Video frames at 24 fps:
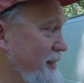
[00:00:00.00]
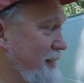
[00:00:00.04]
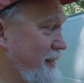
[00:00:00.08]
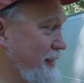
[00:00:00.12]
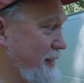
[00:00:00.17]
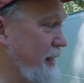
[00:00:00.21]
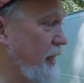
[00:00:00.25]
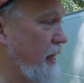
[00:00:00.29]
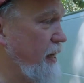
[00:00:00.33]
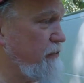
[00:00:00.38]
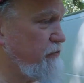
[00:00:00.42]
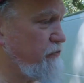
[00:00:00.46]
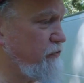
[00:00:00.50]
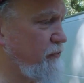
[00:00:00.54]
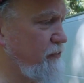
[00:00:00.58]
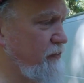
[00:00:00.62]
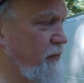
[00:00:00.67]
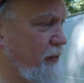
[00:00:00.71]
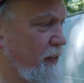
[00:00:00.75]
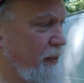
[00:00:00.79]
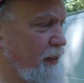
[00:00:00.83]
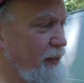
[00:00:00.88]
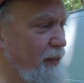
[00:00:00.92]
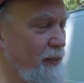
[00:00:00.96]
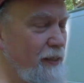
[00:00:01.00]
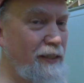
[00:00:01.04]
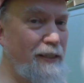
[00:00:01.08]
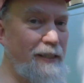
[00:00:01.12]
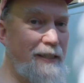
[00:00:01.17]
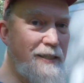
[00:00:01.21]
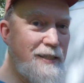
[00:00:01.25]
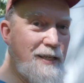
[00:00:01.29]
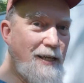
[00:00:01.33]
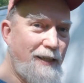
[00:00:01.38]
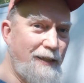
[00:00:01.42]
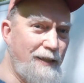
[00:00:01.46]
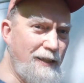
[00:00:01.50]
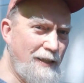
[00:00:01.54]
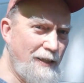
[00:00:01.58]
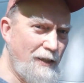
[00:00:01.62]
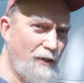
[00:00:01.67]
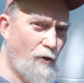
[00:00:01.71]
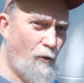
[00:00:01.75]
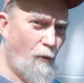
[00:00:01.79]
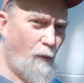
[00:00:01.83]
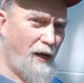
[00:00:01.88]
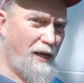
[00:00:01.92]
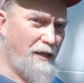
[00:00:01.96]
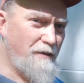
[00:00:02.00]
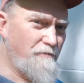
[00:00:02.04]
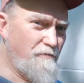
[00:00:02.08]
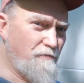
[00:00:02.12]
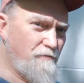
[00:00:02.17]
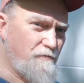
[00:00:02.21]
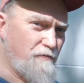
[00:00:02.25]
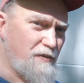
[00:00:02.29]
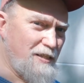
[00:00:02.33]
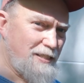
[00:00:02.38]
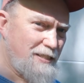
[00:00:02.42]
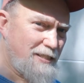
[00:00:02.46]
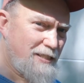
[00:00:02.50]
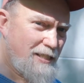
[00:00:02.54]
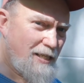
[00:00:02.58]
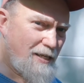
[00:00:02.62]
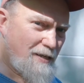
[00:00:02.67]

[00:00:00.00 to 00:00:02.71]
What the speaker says: is tough. Nothing quite fits